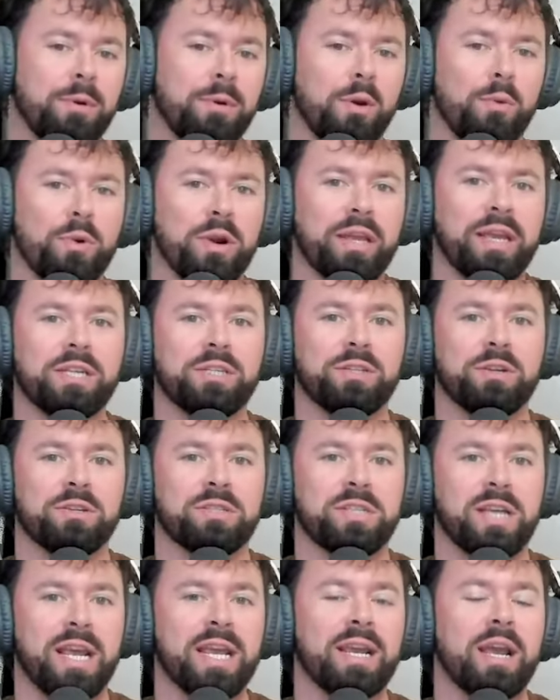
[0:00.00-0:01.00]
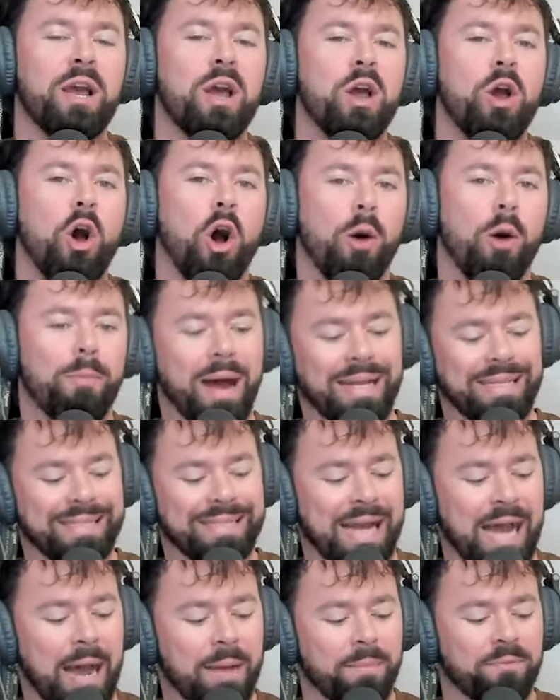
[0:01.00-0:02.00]
But I want to get your take on my
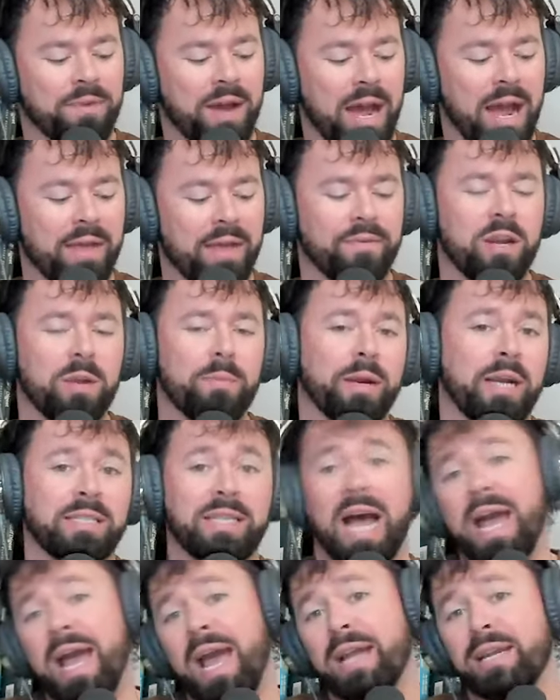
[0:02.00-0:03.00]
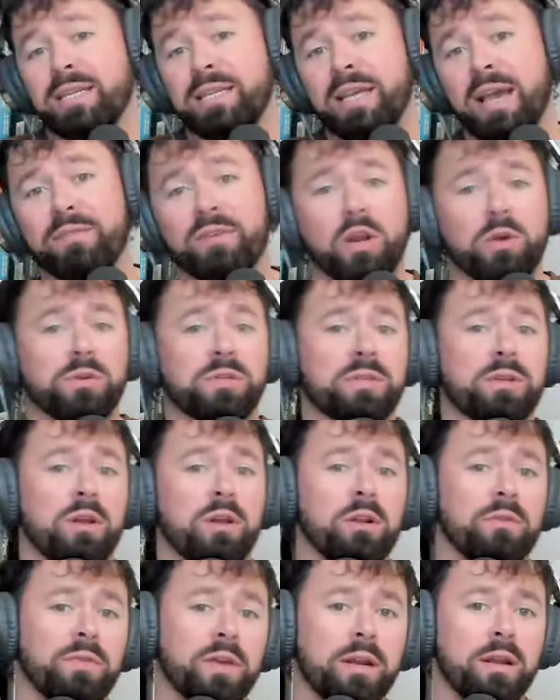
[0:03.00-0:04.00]
top five here because I had Kevin
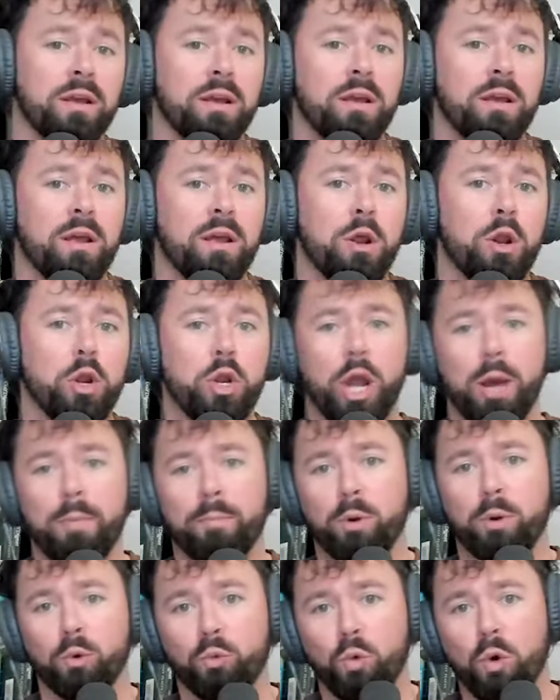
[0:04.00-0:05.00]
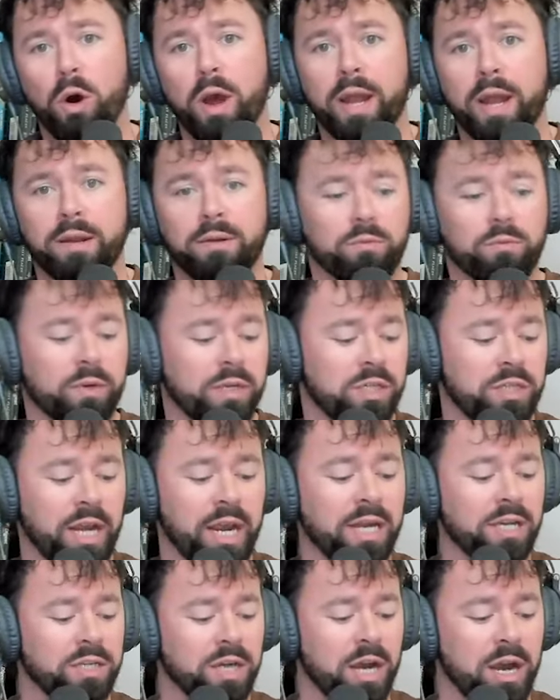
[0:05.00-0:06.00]
O'Sullivan number one with
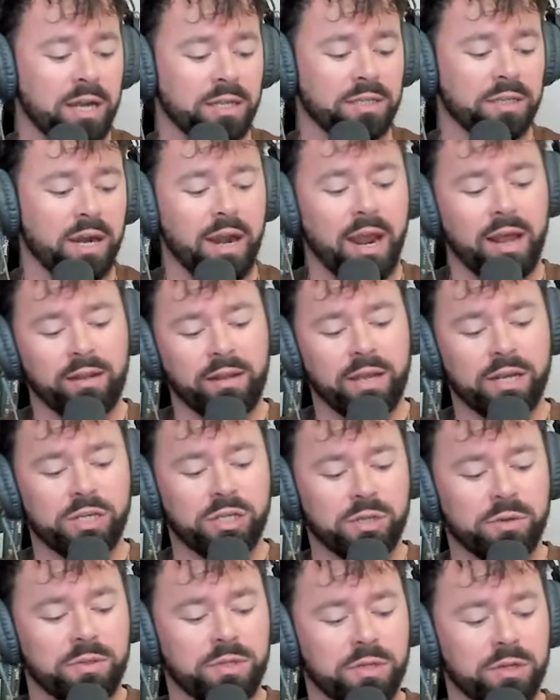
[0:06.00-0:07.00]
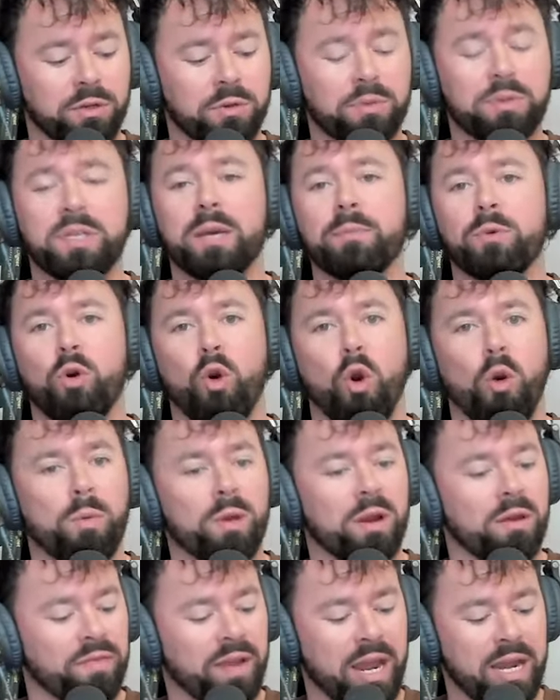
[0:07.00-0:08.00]
Jay Johnson at LSU 2, Tim
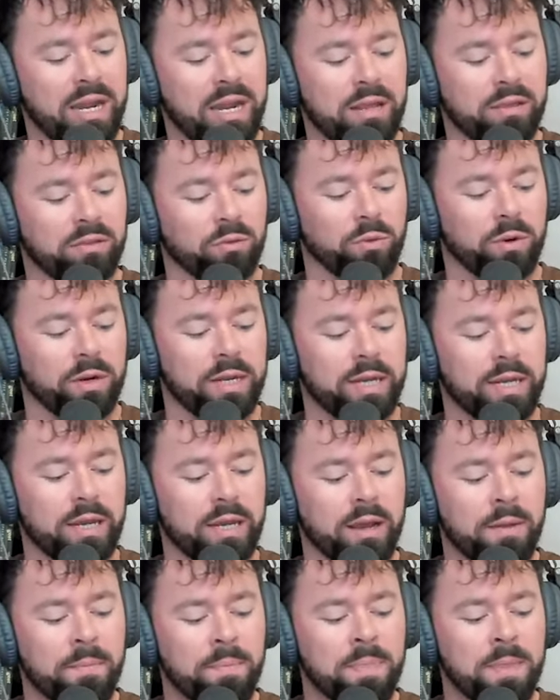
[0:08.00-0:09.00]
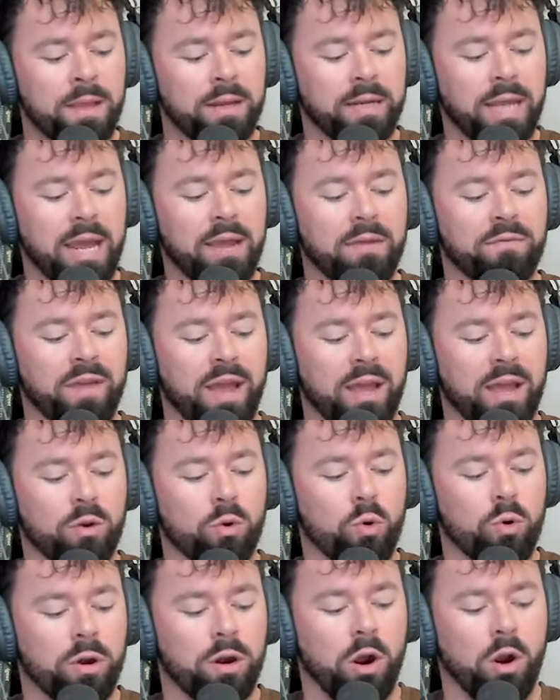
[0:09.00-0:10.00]
Corbin at Vandy 3, Dave Van
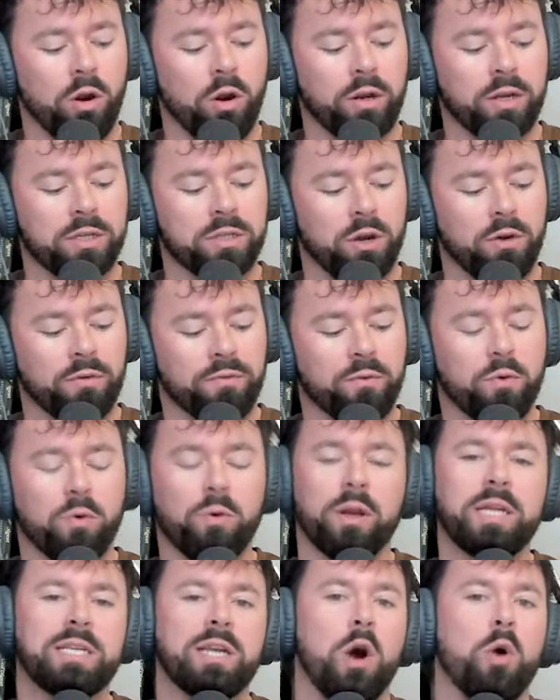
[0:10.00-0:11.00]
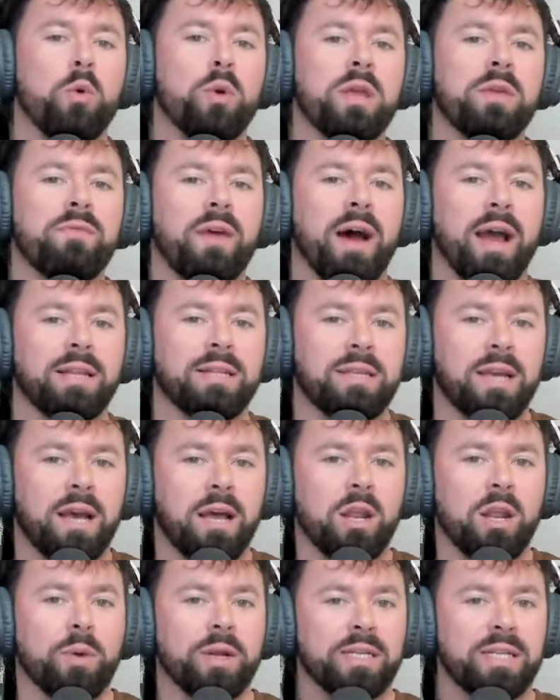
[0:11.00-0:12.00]
Horn at Arkansas 4, and Tony
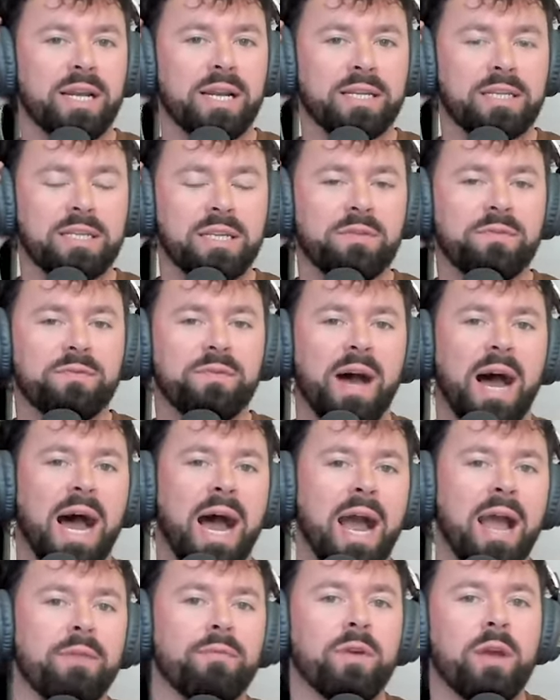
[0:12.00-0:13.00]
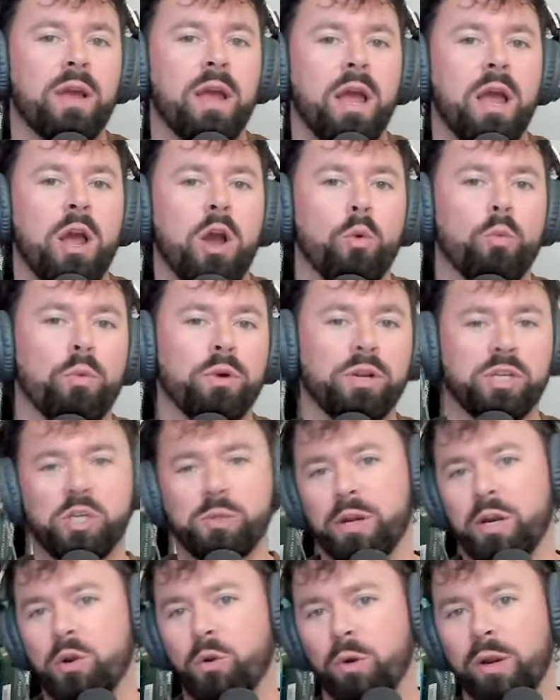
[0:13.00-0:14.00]
Vitello at Tennessee 5. Would
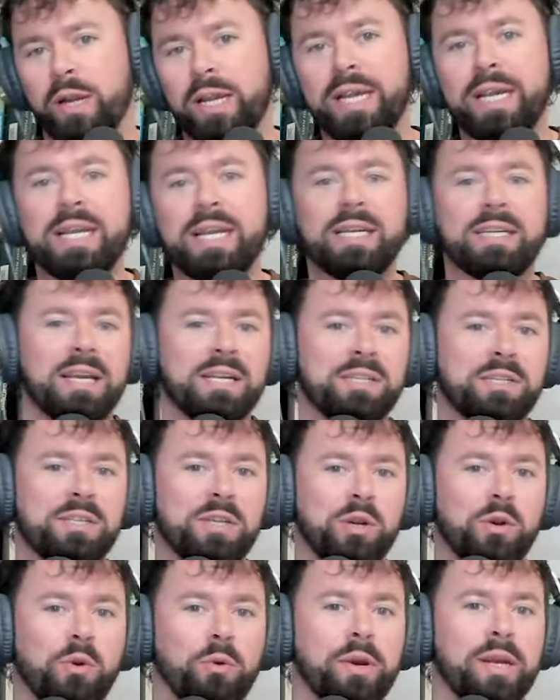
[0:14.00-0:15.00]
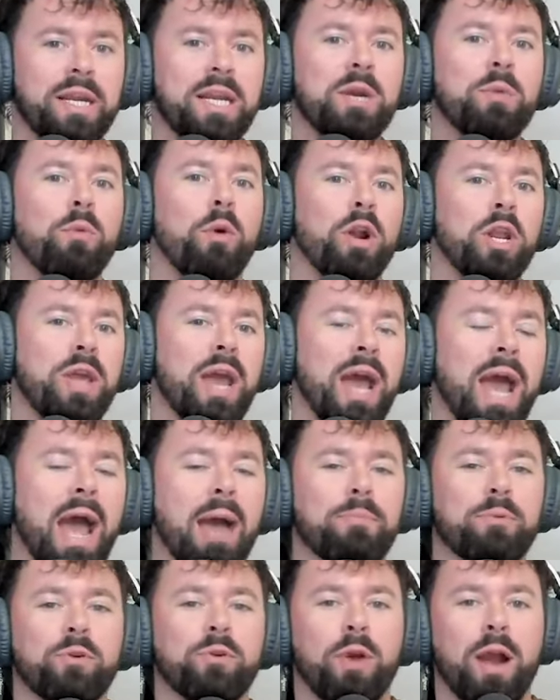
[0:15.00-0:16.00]
you agree, disagree? Where do you
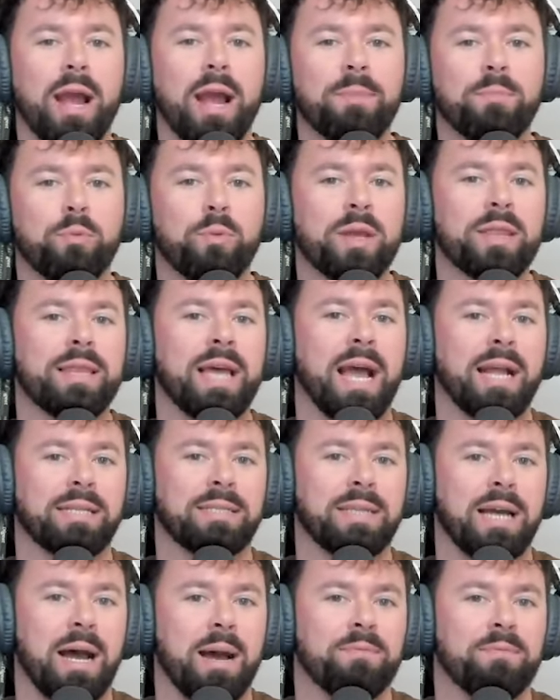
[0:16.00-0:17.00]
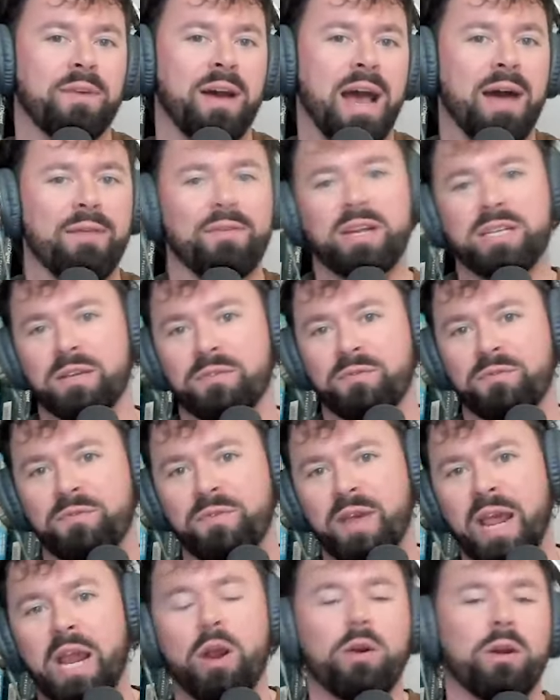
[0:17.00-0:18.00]
have gripe with that top five? And is it
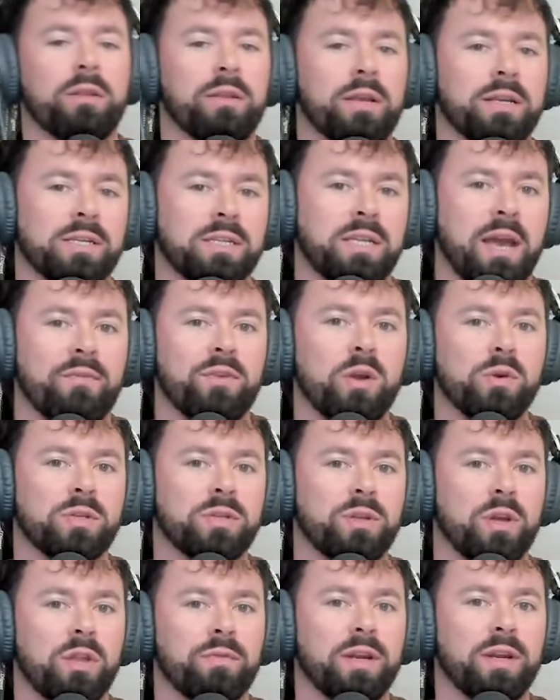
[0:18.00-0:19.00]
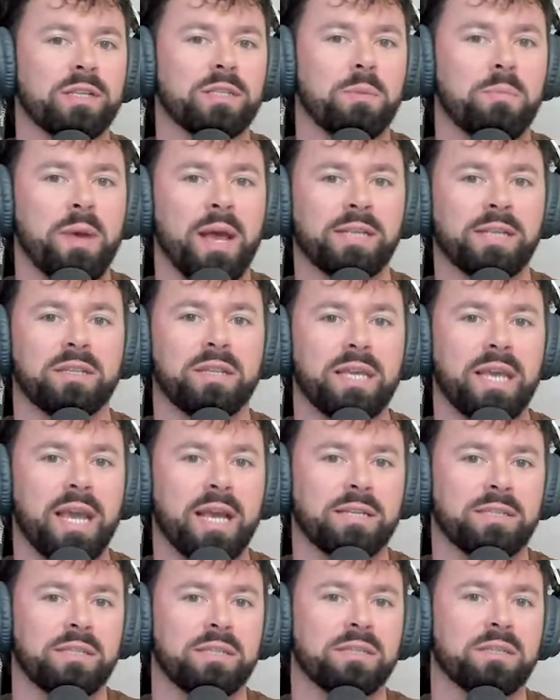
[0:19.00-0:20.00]
fair to list Kevin O'Sullivan as the best in the
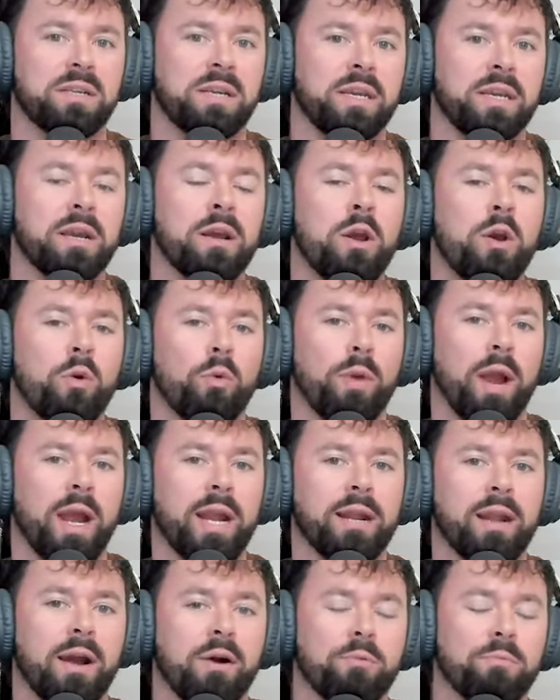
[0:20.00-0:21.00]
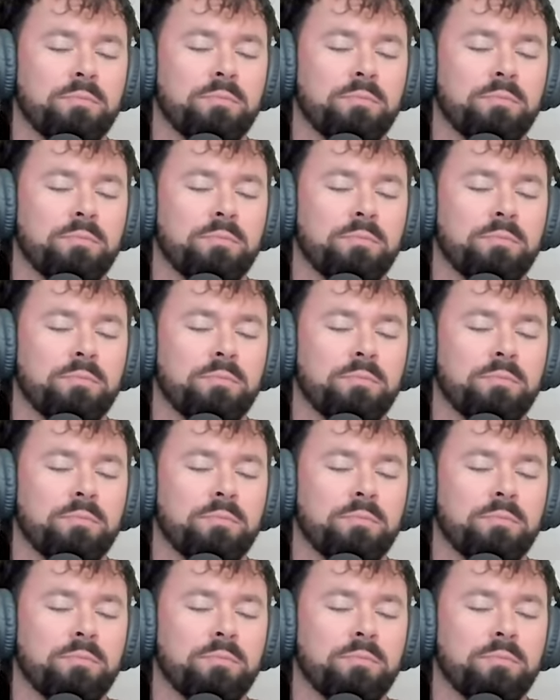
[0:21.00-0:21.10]
SEC right now?